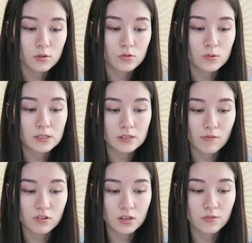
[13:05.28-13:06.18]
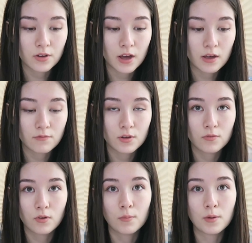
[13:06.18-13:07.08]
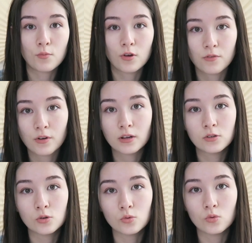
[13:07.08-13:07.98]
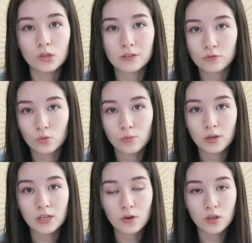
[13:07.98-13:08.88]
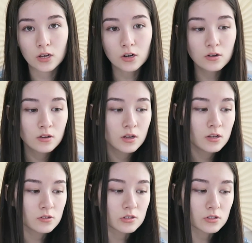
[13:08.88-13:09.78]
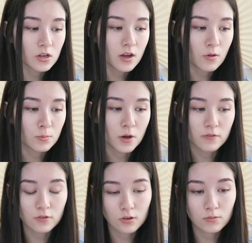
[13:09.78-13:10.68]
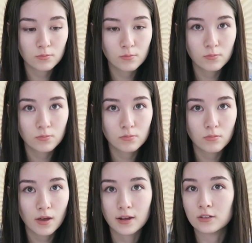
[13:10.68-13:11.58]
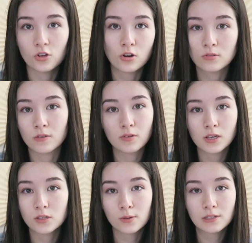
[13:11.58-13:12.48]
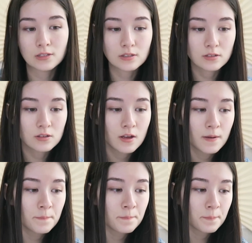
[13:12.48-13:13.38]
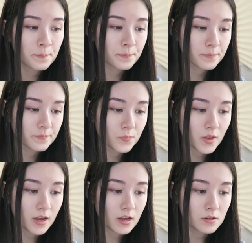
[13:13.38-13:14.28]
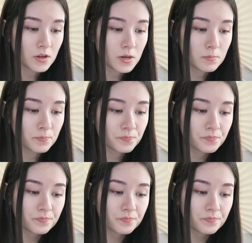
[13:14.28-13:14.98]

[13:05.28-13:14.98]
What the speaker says: $375 from my boyfriend who lives with me down here, just to help cover, I guess, our living expenses, and